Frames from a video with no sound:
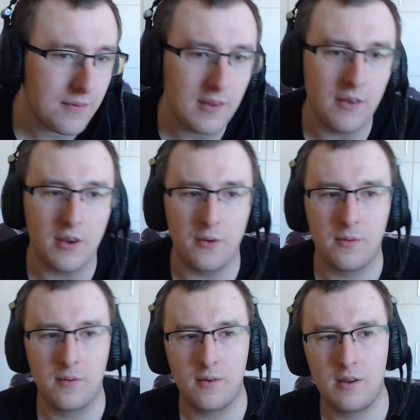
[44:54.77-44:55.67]
There we go.
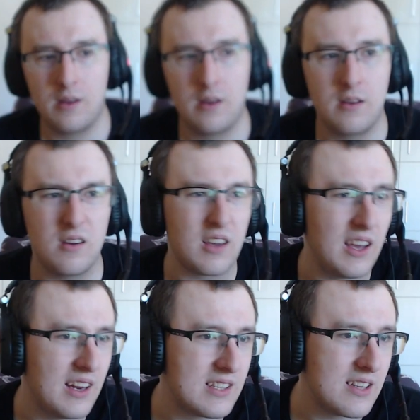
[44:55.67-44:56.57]

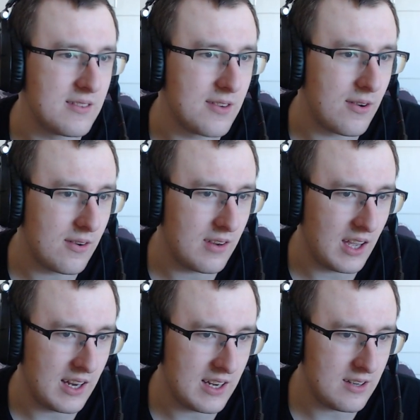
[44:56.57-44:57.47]
Okay, that sounds
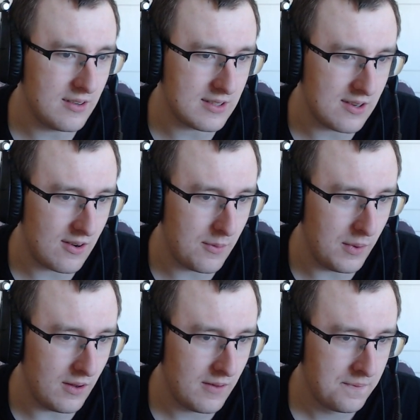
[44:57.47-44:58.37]
yeah, that looks
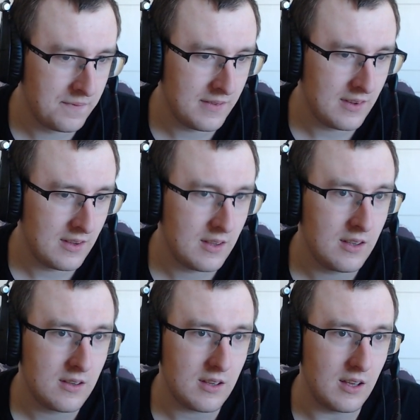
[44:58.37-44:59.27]
horrible.
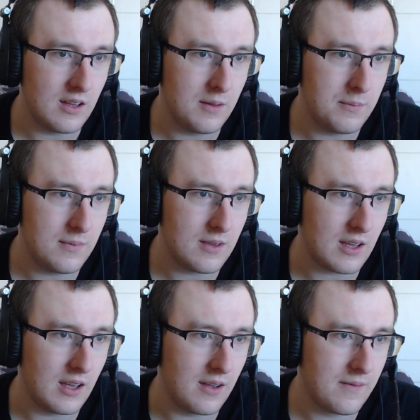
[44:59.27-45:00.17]
Okay,
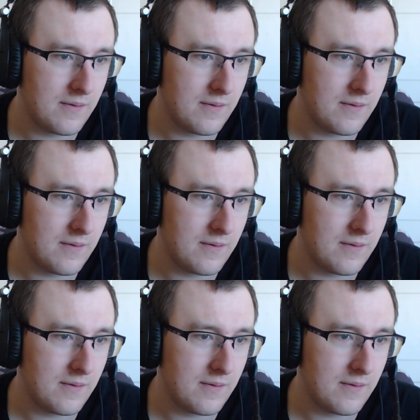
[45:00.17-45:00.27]
okay.